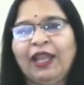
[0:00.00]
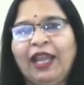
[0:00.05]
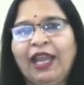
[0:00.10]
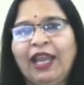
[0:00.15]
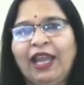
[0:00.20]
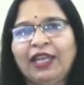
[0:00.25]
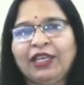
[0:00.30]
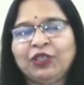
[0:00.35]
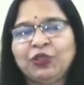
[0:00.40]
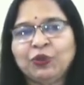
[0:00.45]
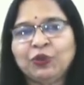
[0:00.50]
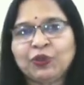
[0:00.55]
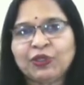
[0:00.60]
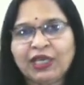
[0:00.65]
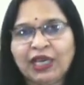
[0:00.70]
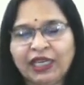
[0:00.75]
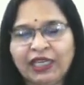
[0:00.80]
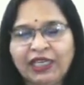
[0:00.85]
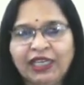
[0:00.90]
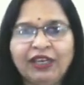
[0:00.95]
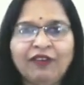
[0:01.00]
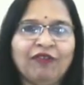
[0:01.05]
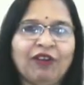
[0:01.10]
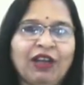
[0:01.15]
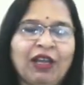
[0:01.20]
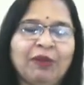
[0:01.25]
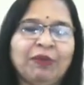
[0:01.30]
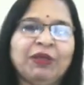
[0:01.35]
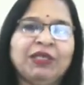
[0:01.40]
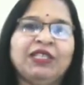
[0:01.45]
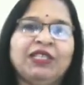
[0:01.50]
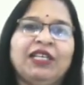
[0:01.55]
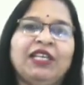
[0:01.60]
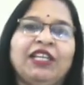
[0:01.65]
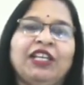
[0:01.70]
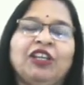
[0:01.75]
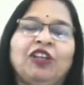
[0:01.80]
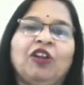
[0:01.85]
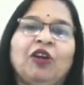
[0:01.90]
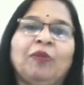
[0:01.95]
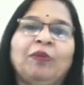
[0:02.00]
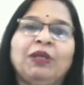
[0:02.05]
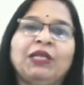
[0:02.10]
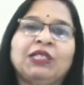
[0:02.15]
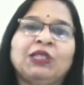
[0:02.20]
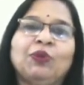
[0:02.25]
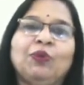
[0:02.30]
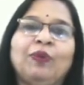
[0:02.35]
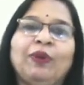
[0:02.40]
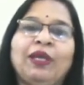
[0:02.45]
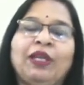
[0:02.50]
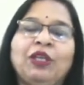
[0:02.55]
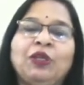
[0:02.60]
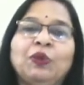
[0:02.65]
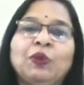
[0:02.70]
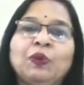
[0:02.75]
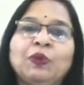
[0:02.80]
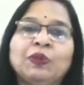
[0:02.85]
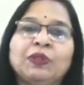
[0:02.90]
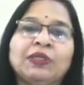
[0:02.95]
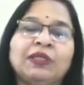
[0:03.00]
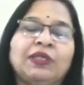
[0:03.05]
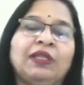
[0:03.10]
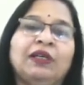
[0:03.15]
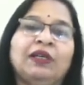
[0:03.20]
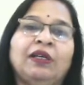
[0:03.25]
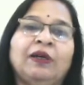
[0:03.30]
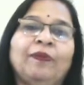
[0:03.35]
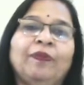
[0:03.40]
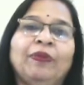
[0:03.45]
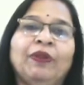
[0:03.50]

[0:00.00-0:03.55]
And to study environmental economics, we use the